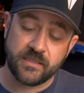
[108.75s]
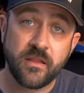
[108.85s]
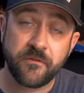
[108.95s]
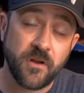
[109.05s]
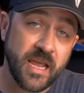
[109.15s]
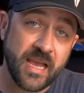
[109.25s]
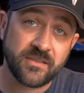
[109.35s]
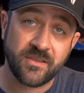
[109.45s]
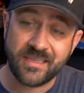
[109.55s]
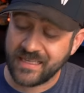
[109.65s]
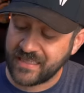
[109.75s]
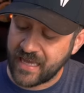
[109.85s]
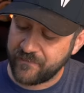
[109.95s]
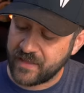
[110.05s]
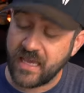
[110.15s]
The front axle does
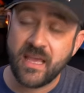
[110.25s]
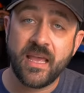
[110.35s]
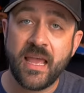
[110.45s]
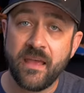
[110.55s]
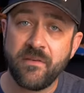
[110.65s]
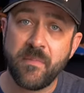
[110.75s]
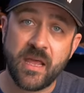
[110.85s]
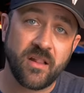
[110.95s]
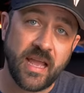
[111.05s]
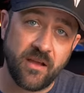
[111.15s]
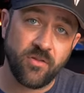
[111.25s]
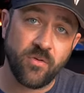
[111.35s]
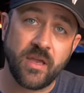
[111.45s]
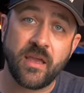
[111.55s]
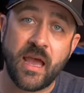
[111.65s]
have the heavy metal
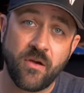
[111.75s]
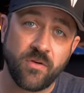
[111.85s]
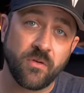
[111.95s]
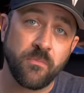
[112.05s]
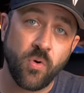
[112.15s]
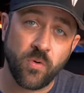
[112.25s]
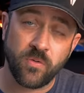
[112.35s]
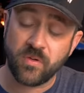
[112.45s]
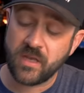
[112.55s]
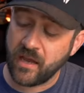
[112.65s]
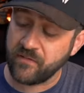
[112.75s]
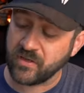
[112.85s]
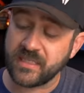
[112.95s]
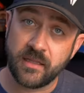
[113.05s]
alloy outer portal covers.